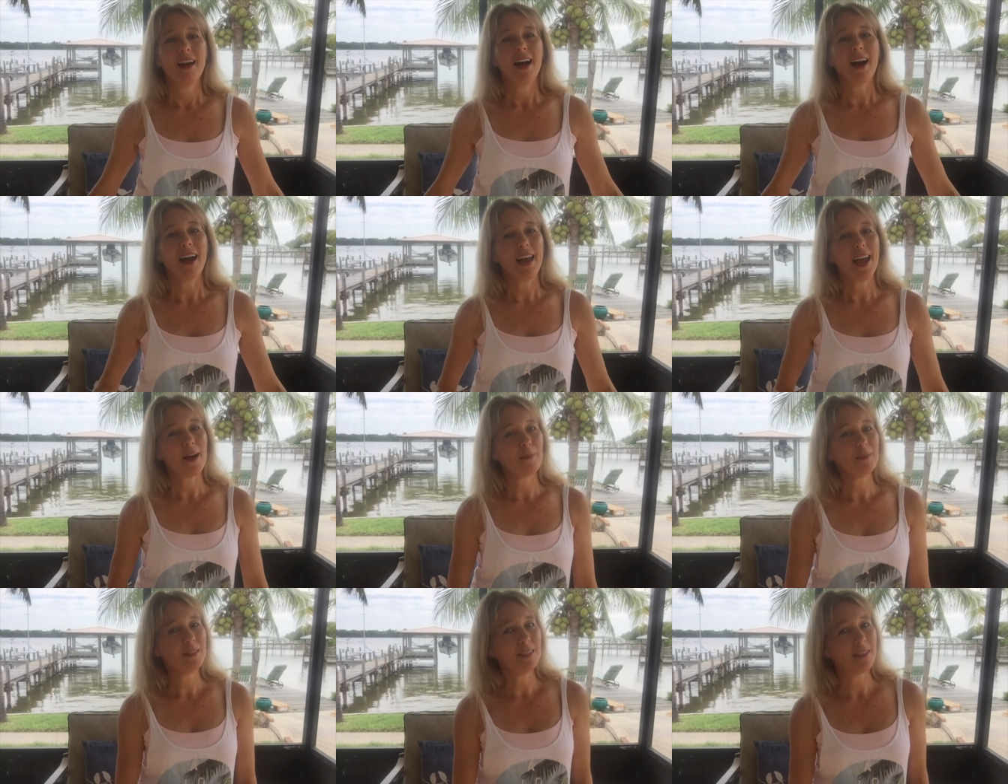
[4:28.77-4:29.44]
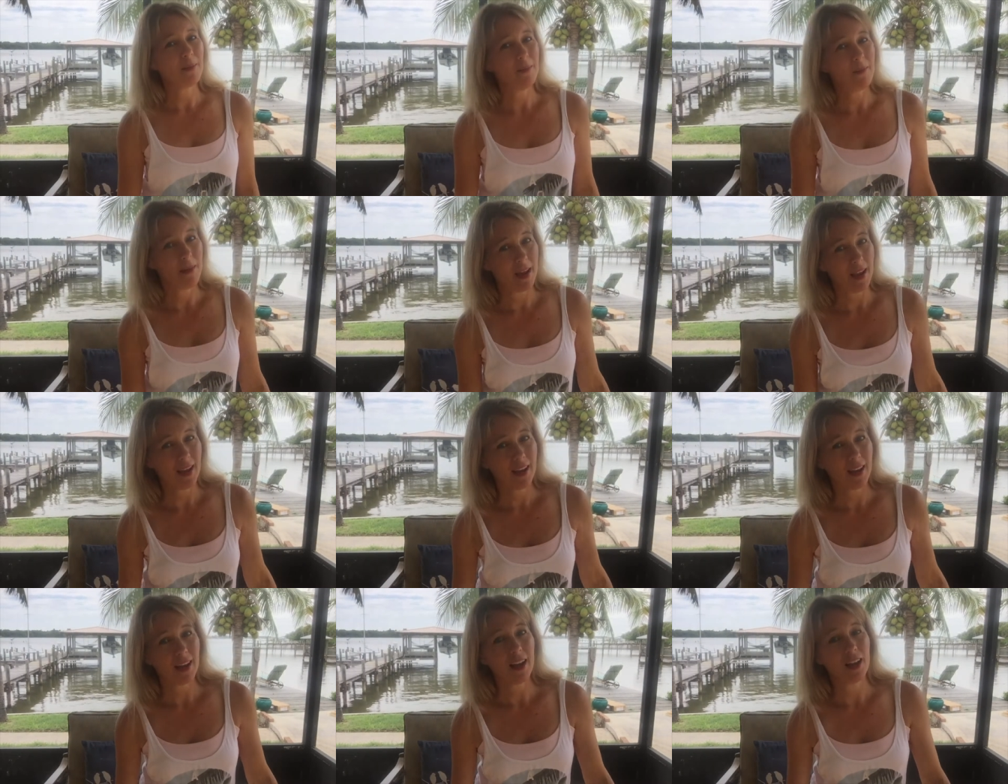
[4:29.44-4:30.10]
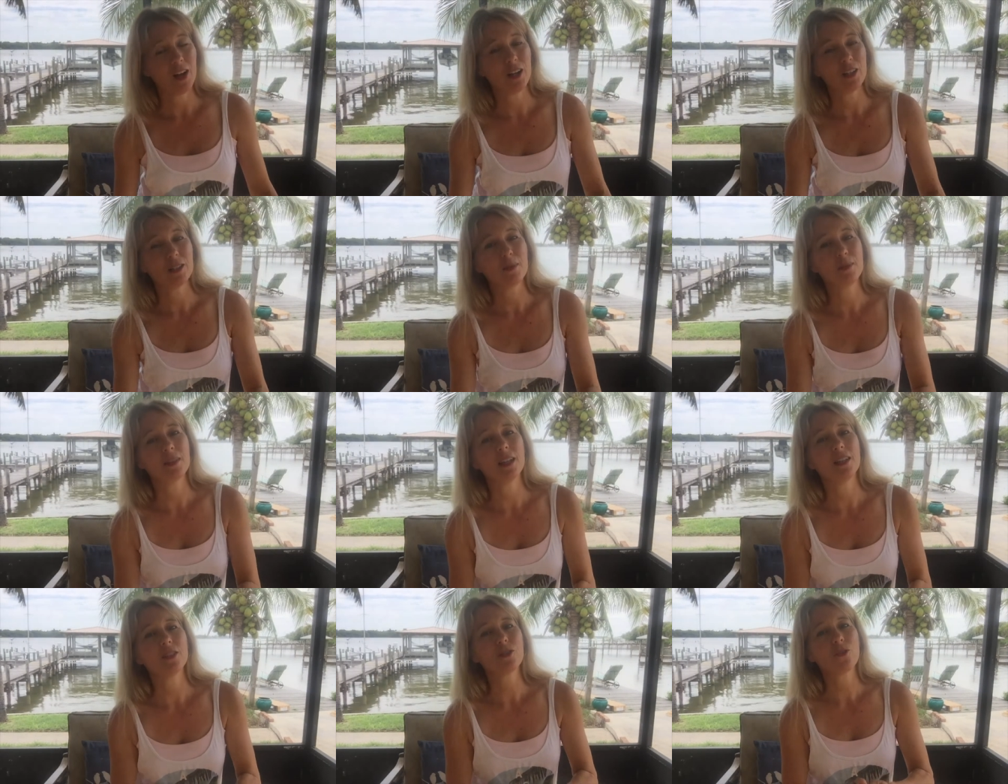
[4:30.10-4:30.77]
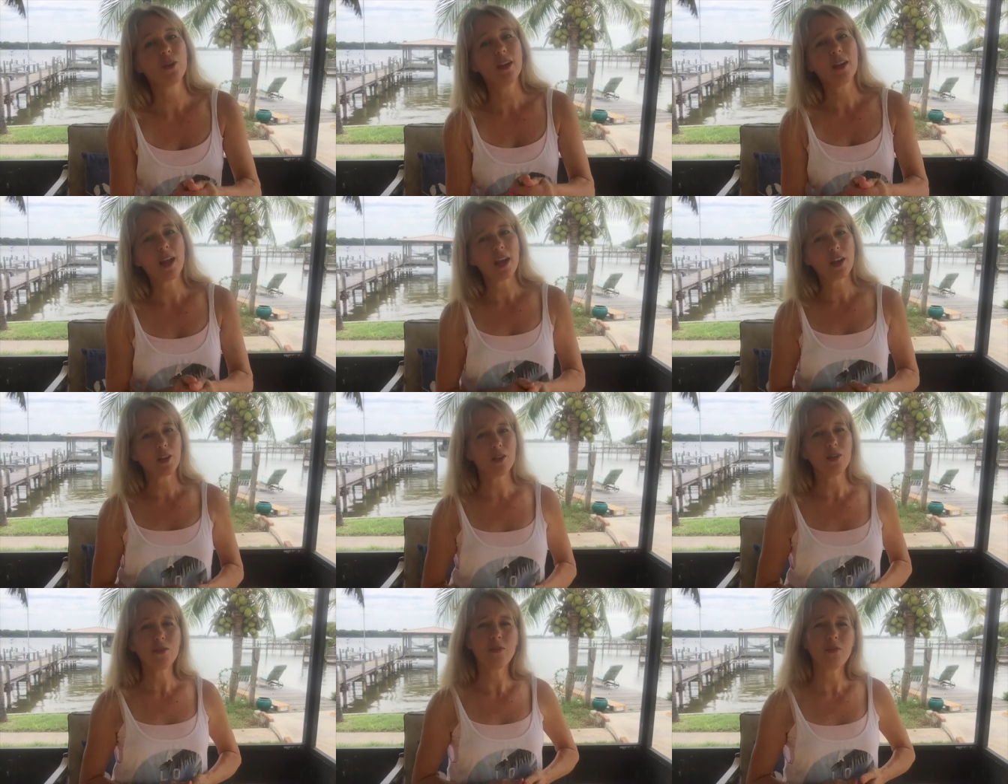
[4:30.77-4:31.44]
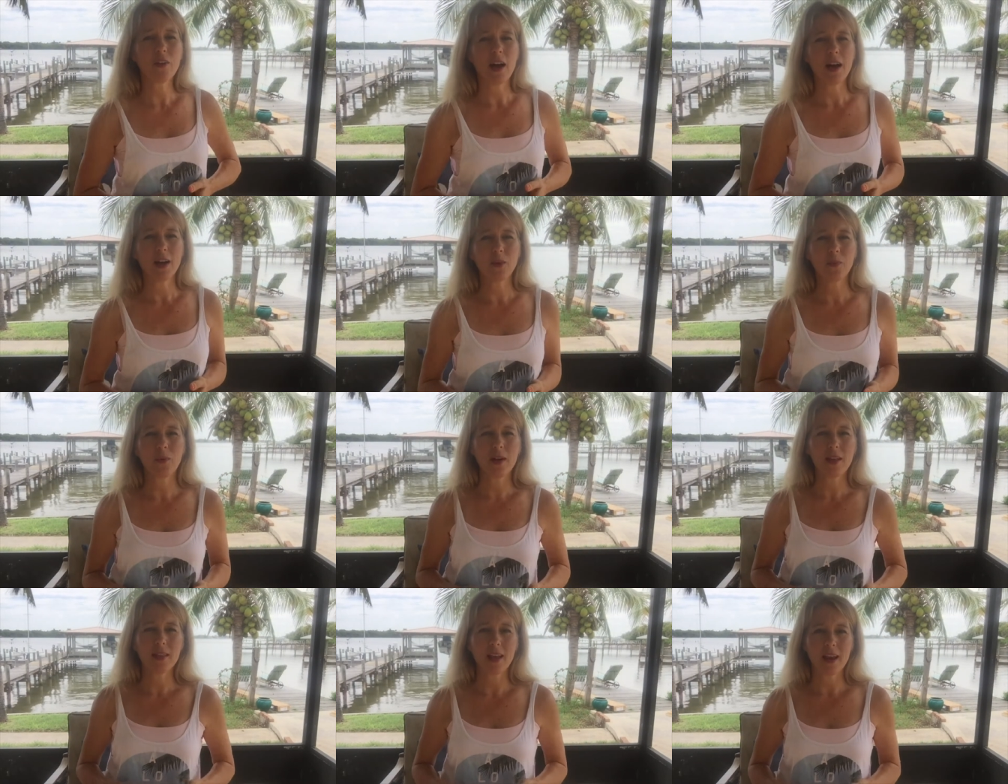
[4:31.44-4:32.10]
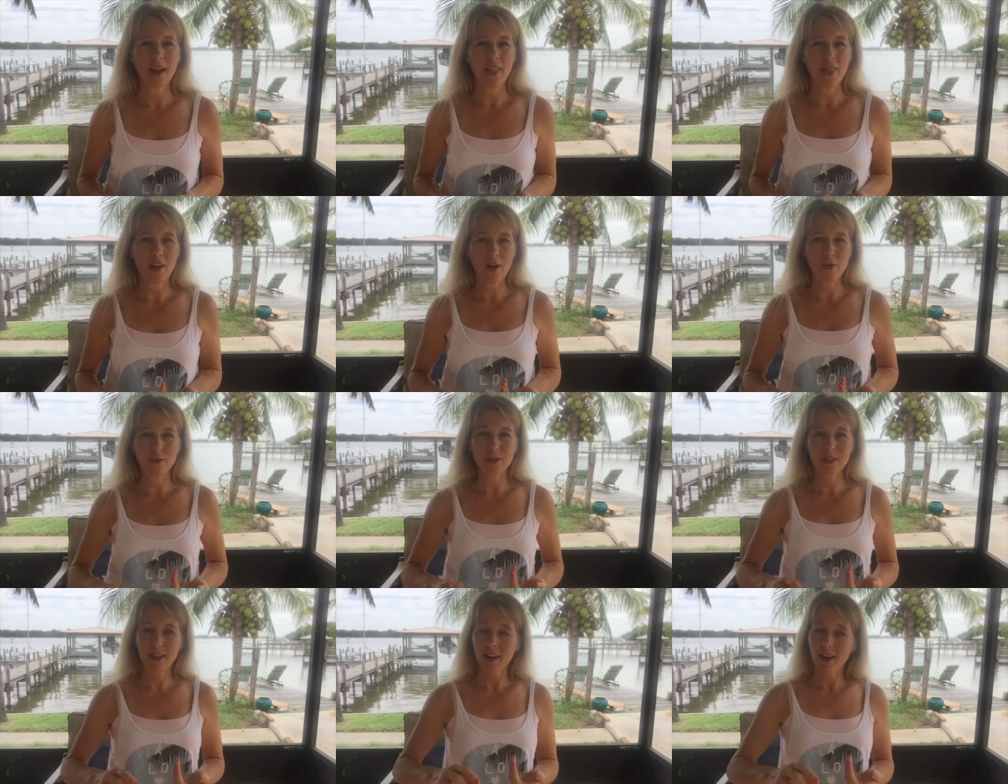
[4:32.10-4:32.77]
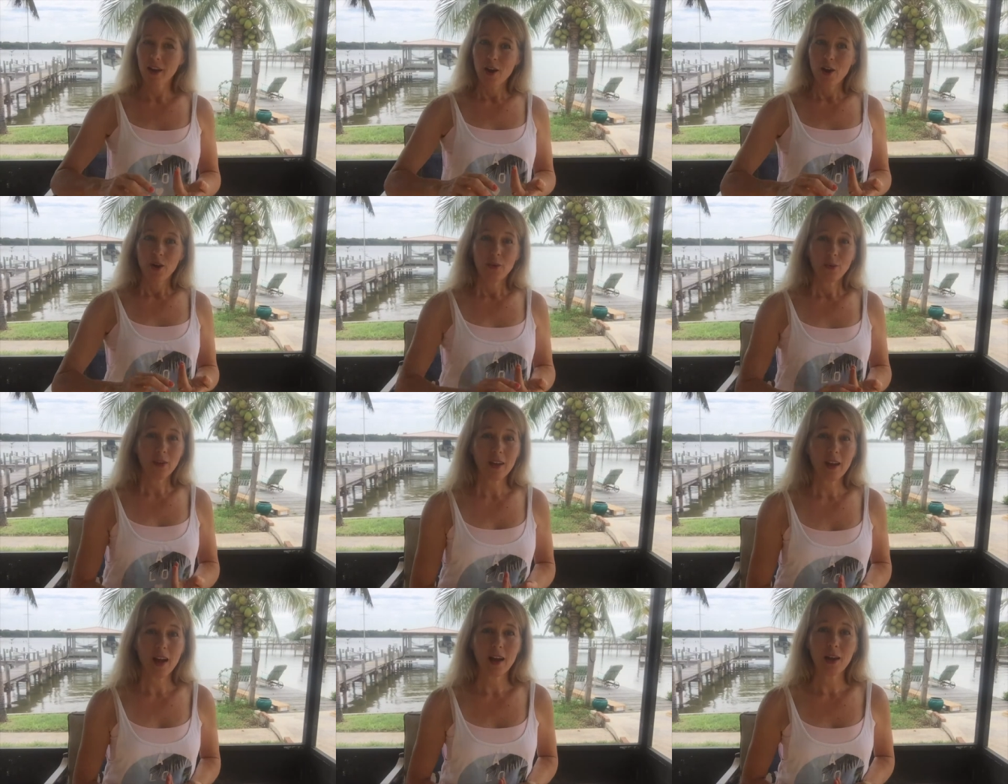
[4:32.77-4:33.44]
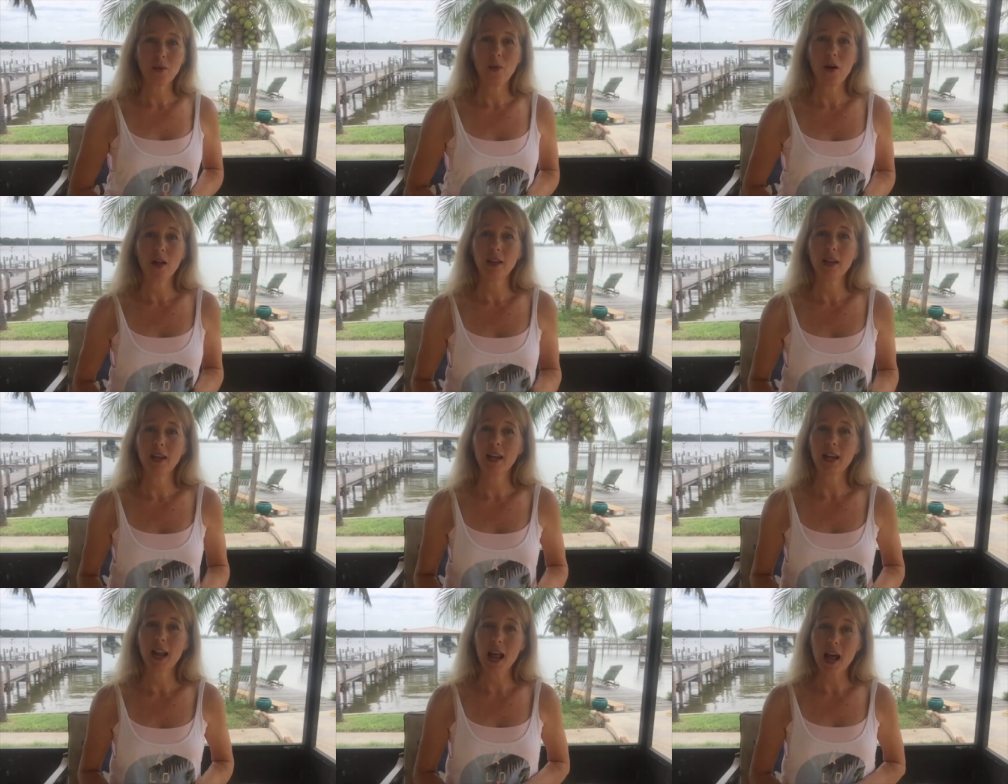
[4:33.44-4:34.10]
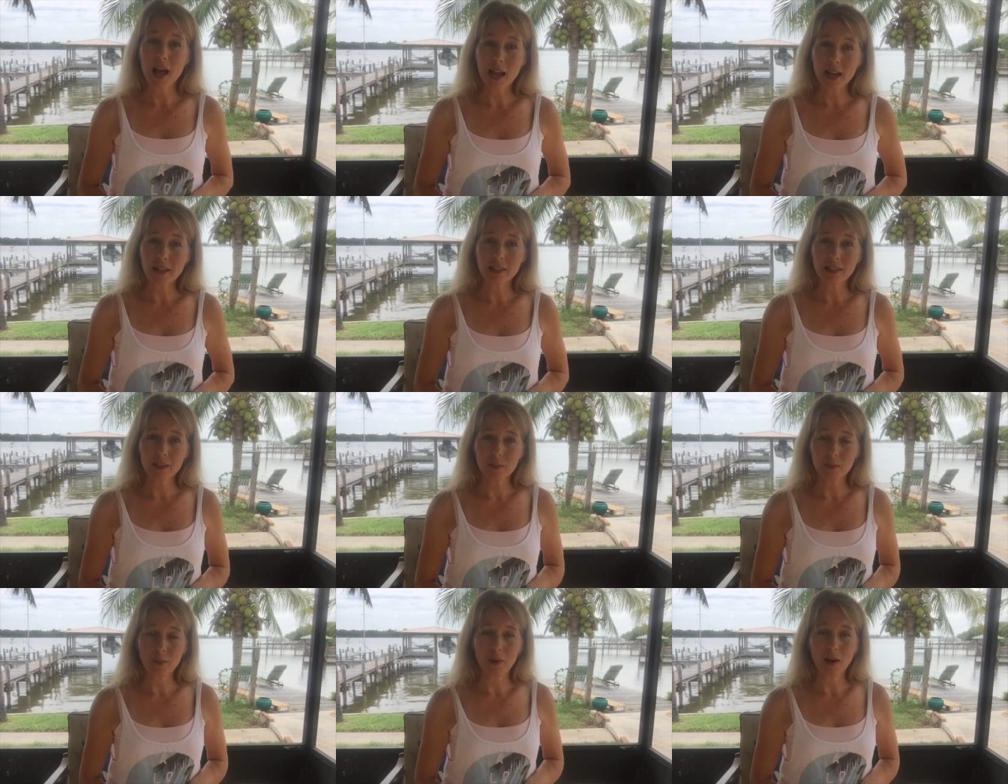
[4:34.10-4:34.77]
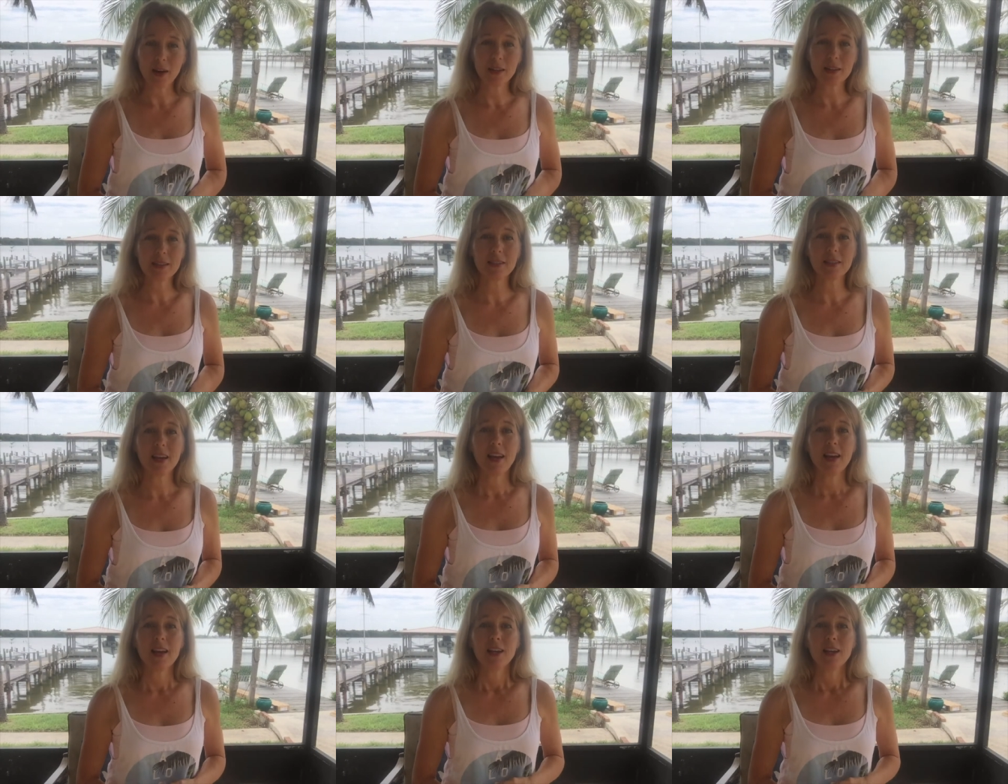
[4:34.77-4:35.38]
I happened to make an awesome sunscreen. I couldn't find one that I thought was like really high quality at an excellent price.